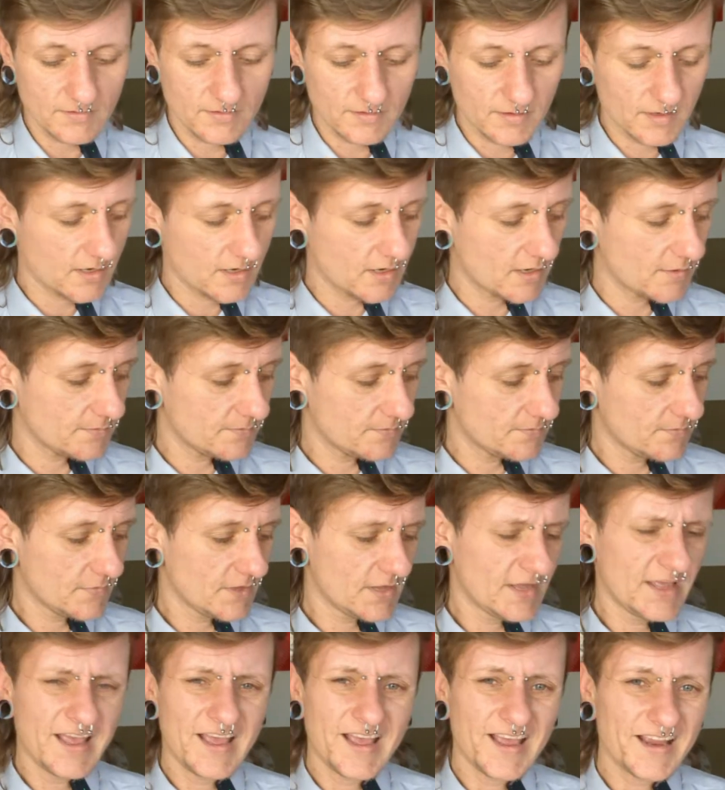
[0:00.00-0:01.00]

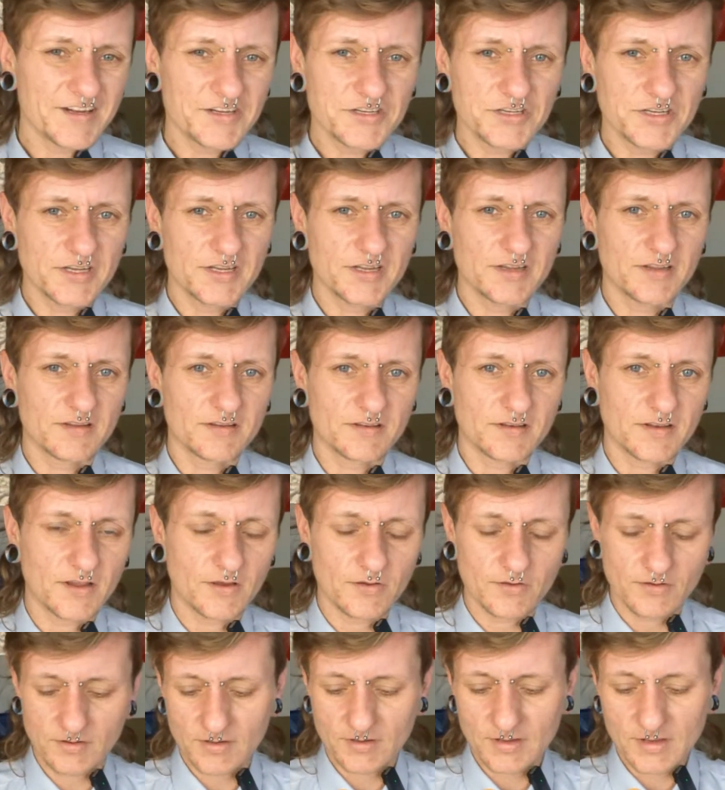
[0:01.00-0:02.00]
Actually, no.